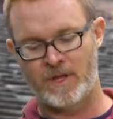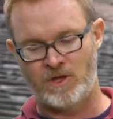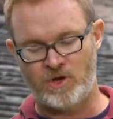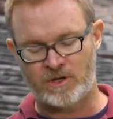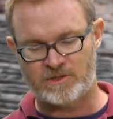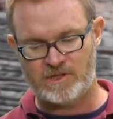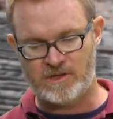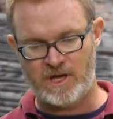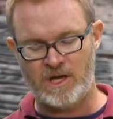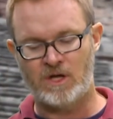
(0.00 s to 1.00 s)
you can see
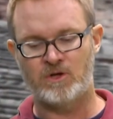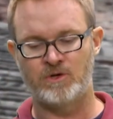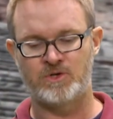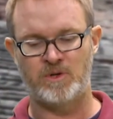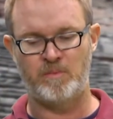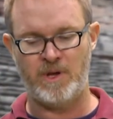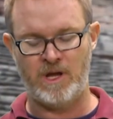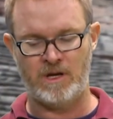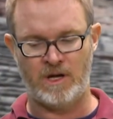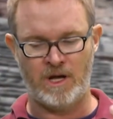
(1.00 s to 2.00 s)
the inclusion
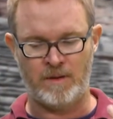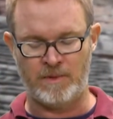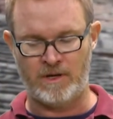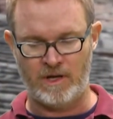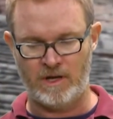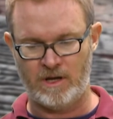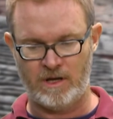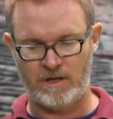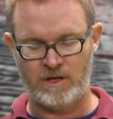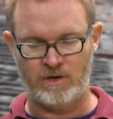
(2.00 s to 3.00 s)
being,
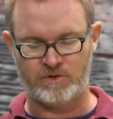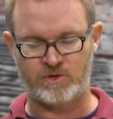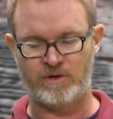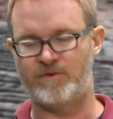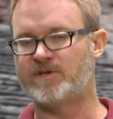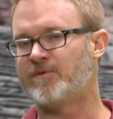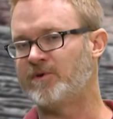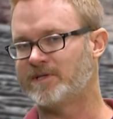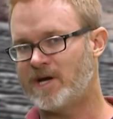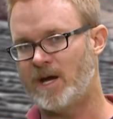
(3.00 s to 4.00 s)
sort of a
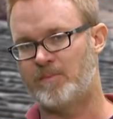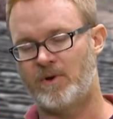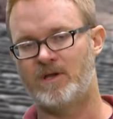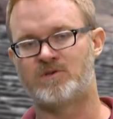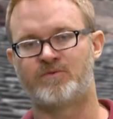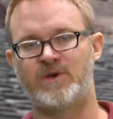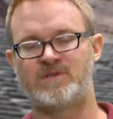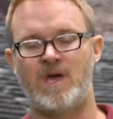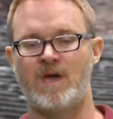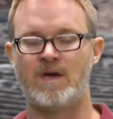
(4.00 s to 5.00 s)
different type, right? So if I
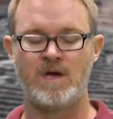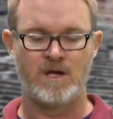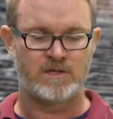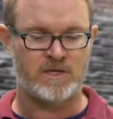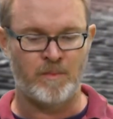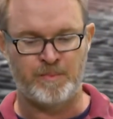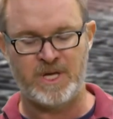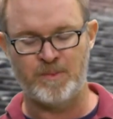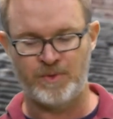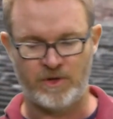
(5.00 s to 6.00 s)
say some
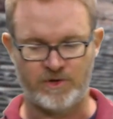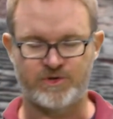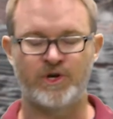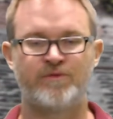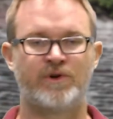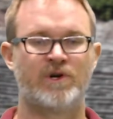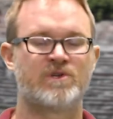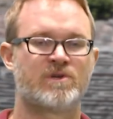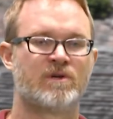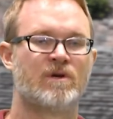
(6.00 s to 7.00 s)
people are
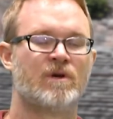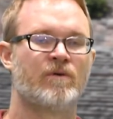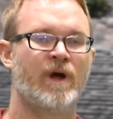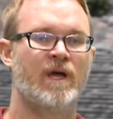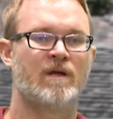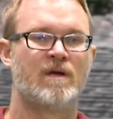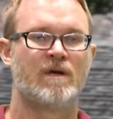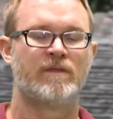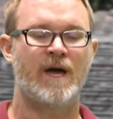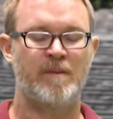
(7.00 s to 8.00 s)
surfers, right?
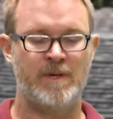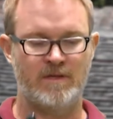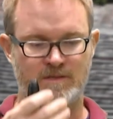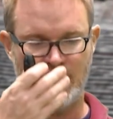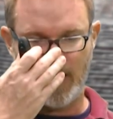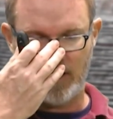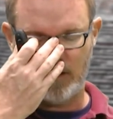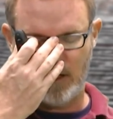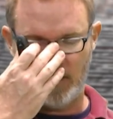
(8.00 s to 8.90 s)
That means that,